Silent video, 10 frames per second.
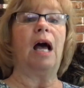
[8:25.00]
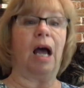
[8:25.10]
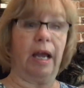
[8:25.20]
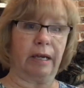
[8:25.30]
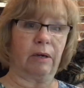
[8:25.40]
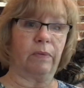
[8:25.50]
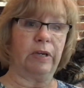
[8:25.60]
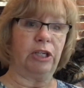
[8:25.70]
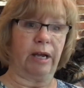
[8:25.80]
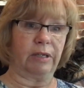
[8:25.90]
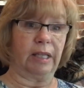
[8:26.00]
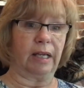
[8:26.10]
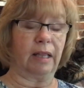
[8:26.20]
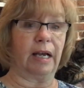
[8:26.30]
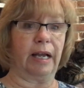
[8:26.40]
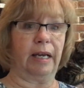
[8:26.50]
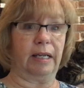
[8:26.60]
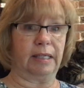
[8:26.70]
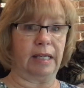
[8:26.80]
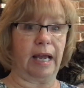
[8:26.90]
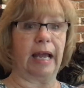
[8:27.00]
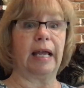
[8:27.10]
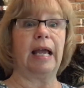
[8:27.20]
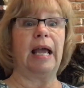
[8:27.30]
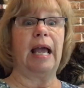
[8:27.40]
I can reach out to the client and say,